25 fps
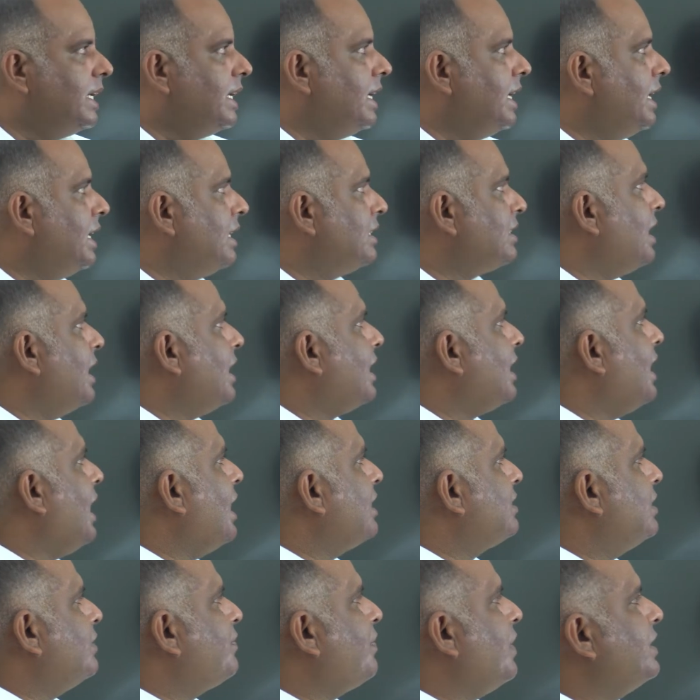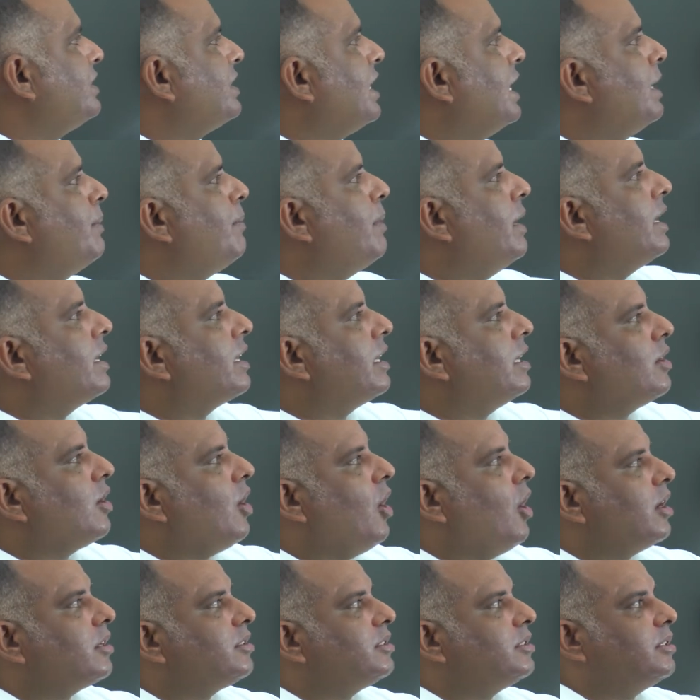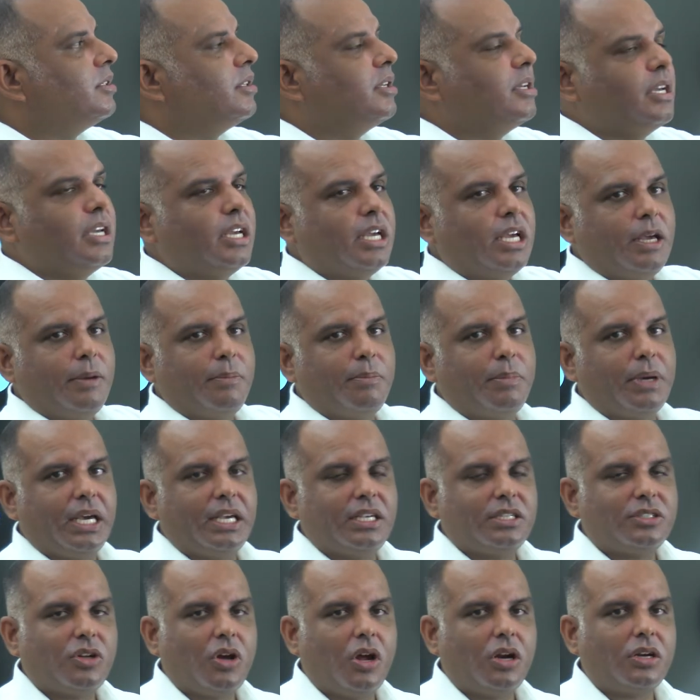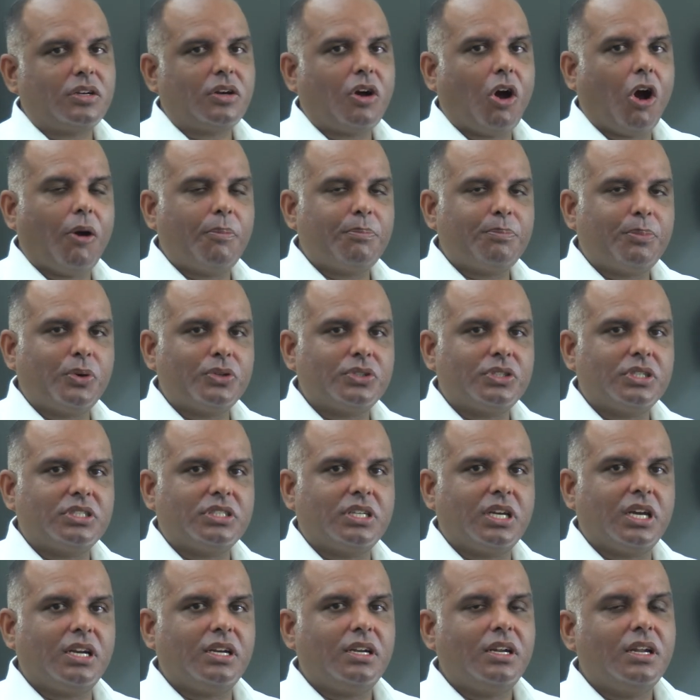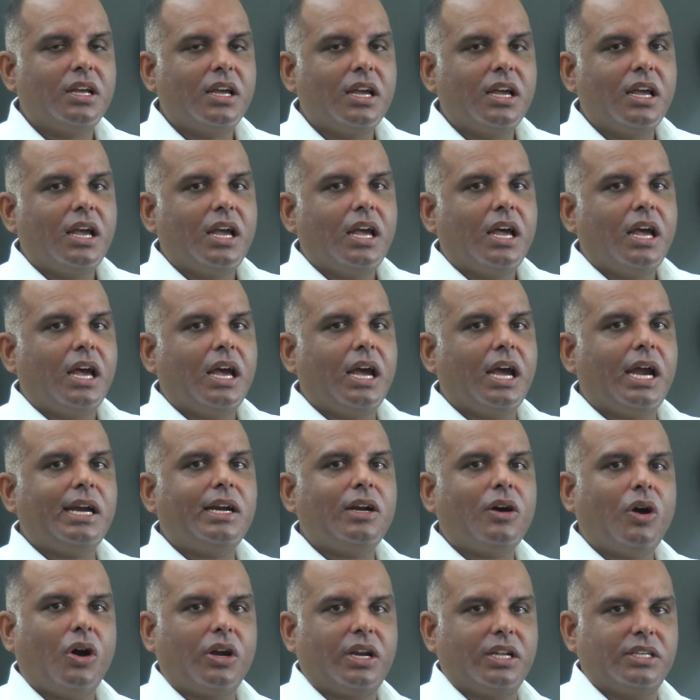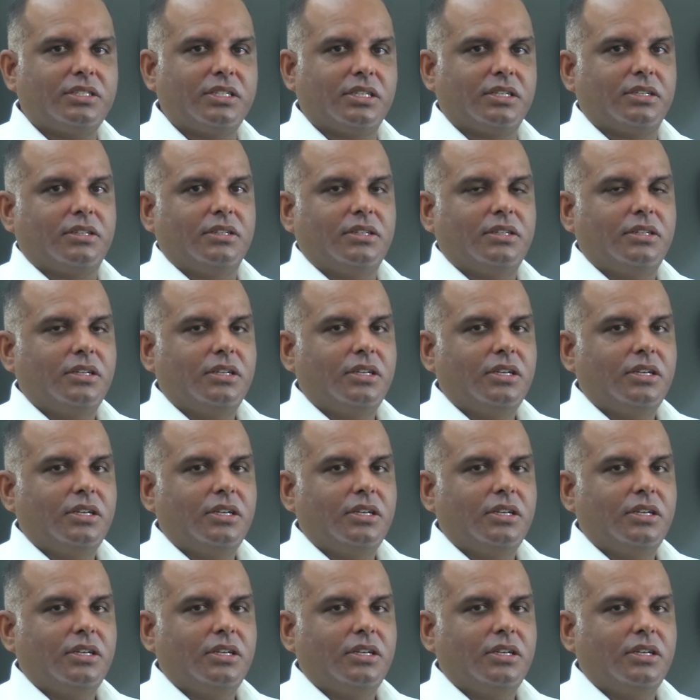it is like classify sedimentary rocks based on composition and origin.